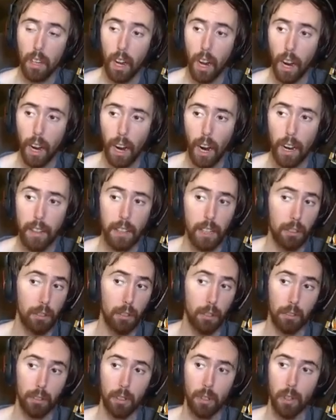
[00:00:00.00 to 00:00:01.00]
I think
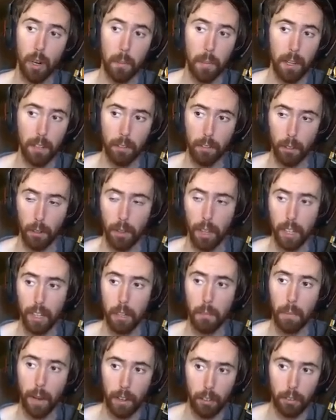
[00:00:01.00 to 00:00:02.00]
so too. I mean, so they
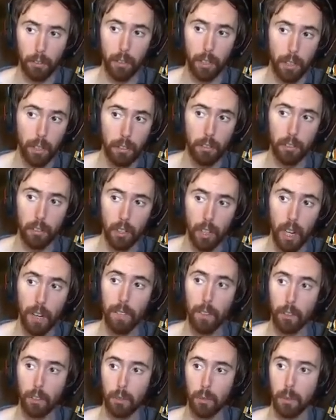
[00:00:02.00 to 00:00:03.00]
could basically use the
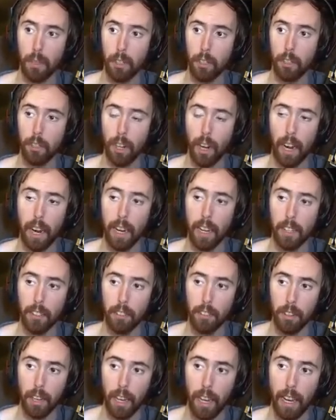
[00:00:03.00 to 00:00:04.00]
level squish
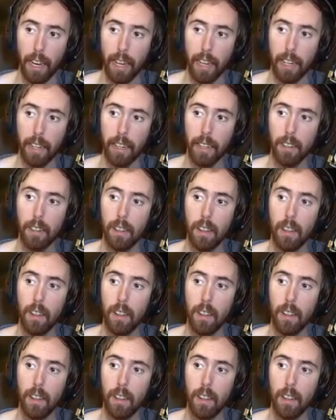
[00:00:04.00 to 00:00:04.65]
as a